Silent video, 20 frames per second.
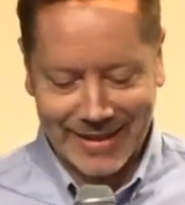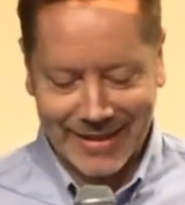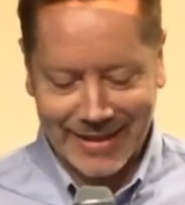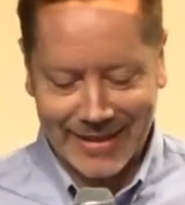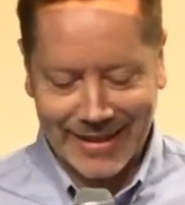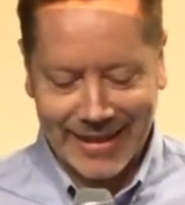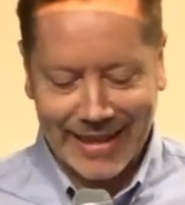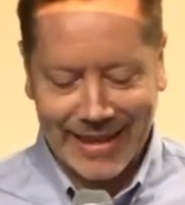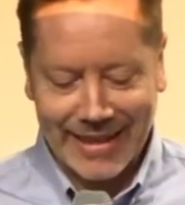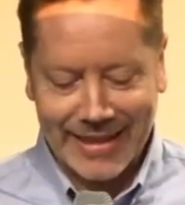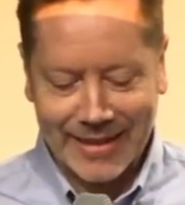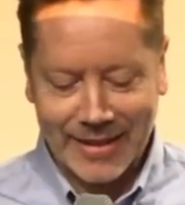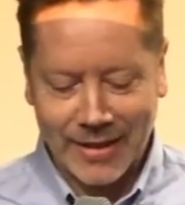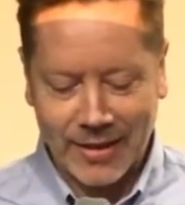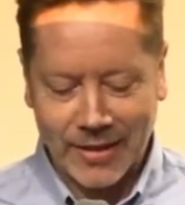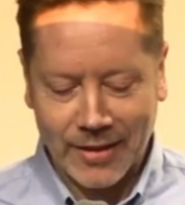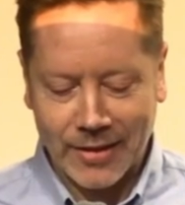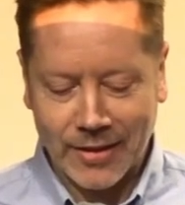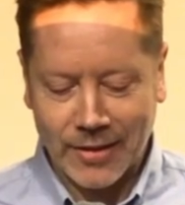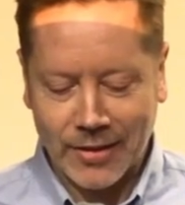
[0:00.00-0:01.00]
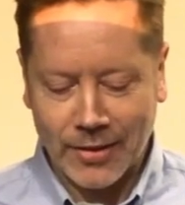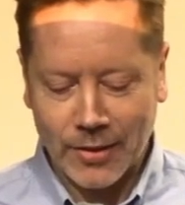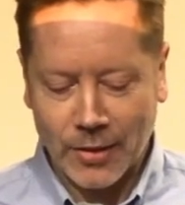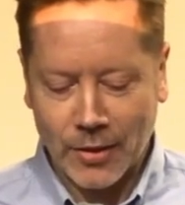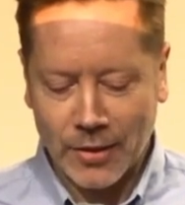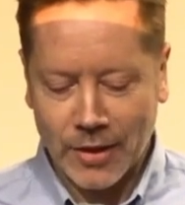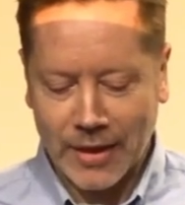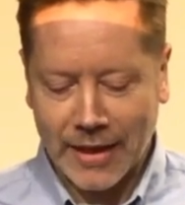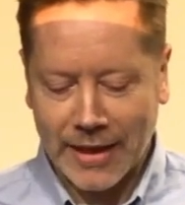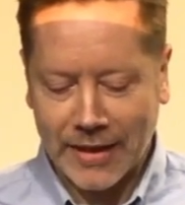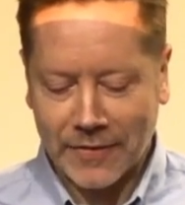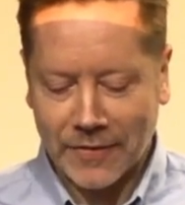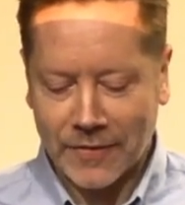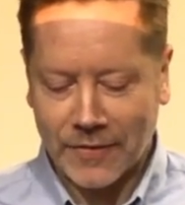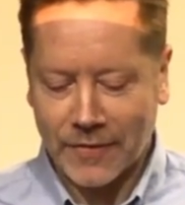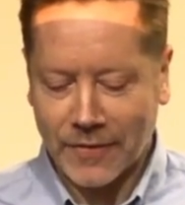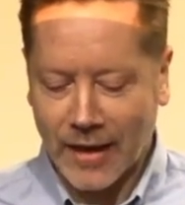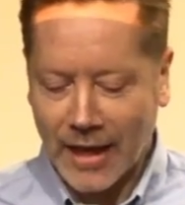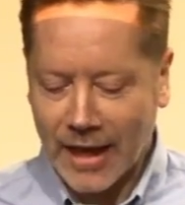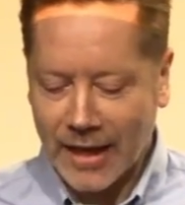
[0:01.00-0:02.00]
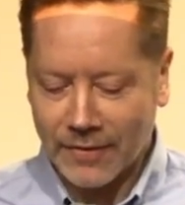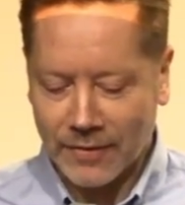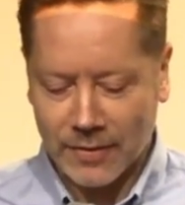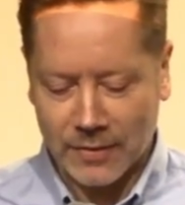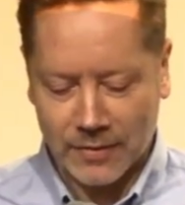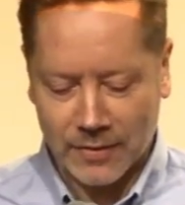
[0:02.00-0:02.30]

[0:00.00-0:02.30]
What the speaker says: 8:35.